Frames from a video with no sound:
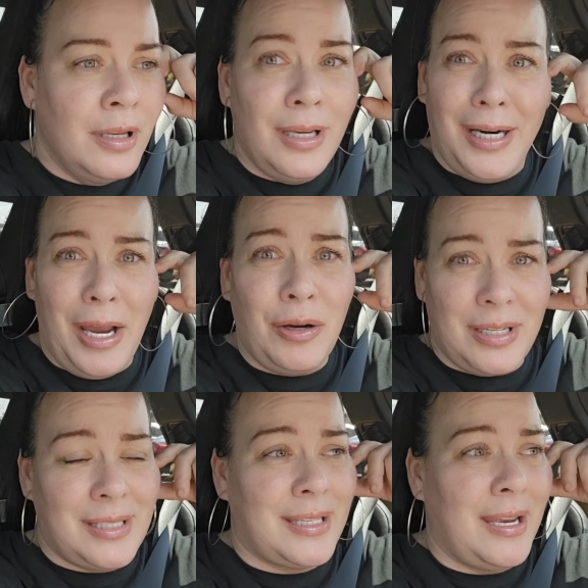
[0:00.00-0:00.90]
you know,
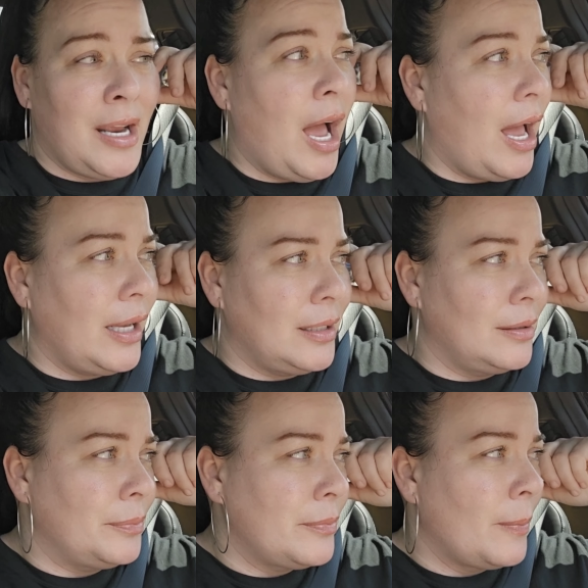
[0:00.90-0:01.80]
because it's getting hot.
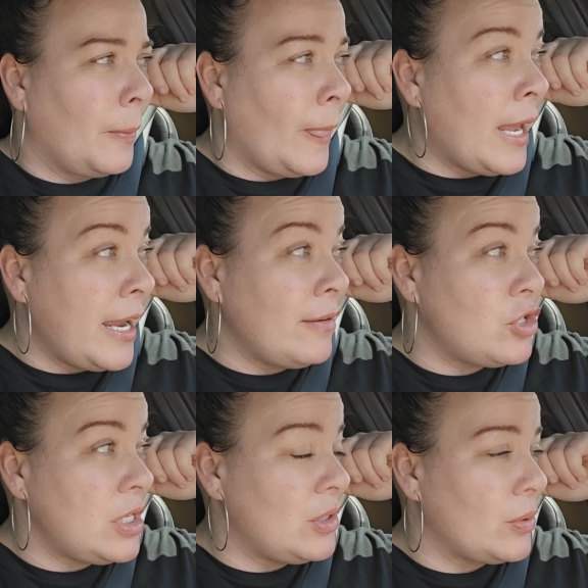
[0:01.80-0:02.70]
I have
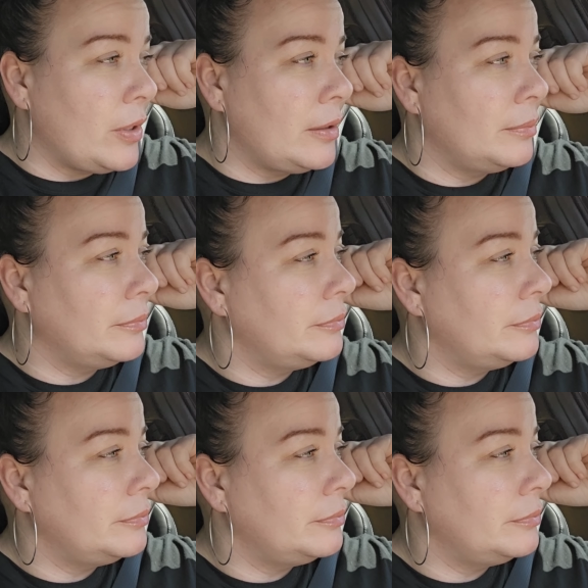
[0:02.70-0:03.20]
jeans on.